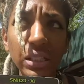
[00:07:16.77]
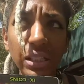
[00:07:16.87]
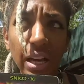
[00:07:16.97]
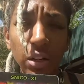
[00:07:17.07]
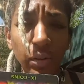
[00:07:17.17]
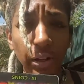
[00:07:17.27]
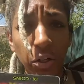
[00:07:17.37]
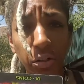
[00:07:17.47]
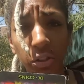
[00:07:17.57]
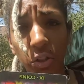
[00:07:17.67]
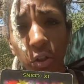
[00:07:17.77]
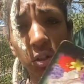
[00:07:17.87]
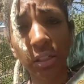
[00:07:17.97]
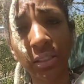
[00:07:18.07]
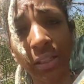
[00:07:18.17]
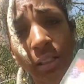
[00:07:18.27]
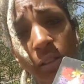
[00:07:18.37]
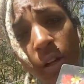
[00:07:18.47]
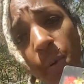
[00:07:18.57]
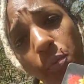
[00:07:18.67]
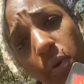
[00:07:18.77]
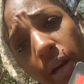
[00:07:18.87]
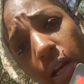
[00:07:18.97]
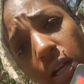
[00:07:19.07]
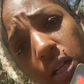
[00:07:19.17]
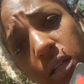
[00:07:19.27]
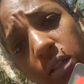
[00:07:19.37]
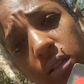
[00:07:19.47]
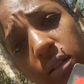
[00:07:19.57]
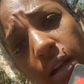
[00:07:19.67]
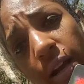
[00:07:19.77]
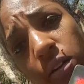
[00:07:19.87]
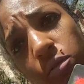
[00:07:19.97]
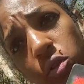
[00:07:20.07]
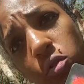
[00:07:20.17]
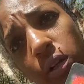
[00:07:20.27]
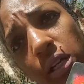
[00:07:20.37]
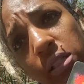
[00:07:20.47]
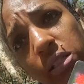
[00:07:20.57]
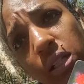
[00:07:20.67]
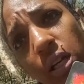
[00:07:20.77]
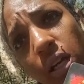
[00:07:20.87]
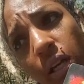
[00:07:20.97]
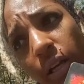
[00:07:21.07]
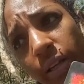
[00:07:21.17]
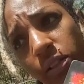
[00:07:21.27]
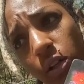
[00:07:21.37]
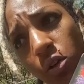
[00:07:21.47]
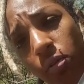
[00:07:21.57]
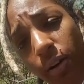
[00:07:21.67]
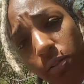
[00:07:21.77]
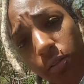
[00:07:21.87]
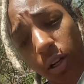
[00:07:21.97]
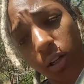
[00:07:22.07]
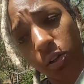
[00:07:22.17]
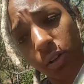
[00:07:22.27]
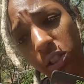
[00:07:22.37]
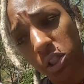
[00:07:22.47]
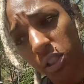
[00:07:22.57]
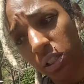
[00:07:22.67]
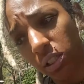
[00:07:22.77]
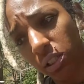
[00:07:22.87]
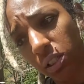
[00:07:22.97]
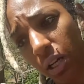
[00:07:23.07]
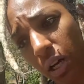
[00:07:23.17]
is kind of like her insecurities. Like, the upright 9 of coins is a great, gracious,